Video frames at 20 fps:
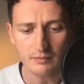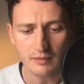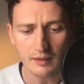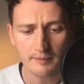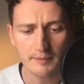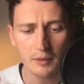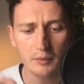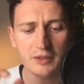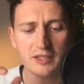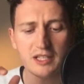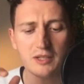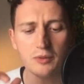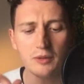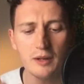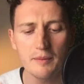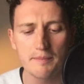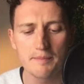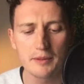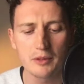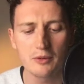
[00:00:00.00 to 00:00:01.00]
But we just want
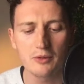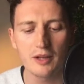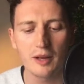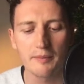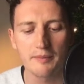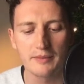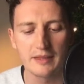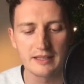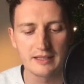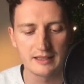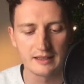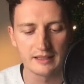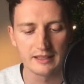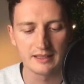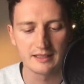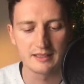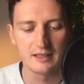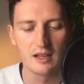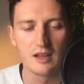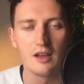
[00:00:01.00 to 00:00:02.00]
to build up this
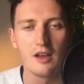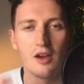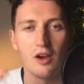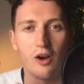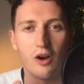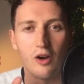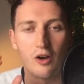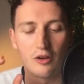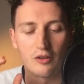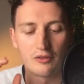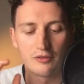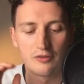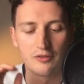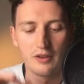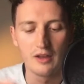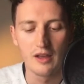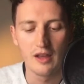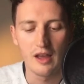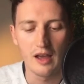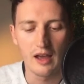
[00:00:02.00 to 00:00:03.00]
list of
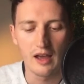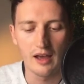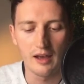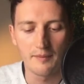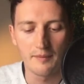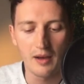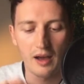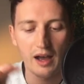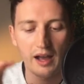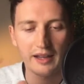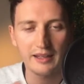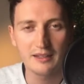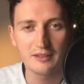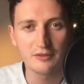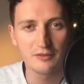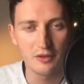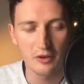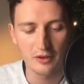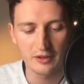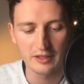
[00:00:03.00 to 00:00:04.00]
high
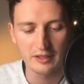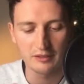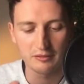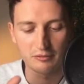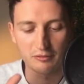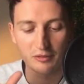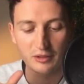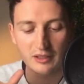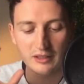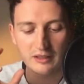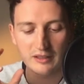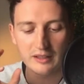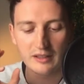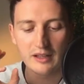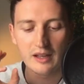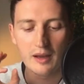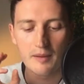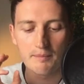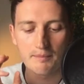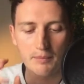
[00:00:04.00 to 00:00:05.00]
converting, really
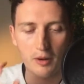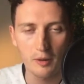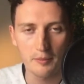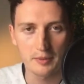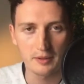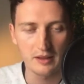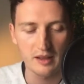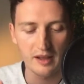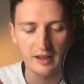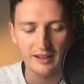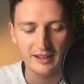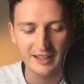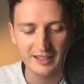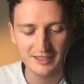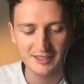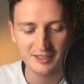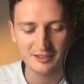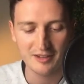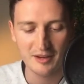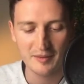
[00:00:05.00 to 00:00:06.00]
popular
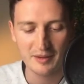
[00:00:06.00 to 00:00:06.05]
Instagram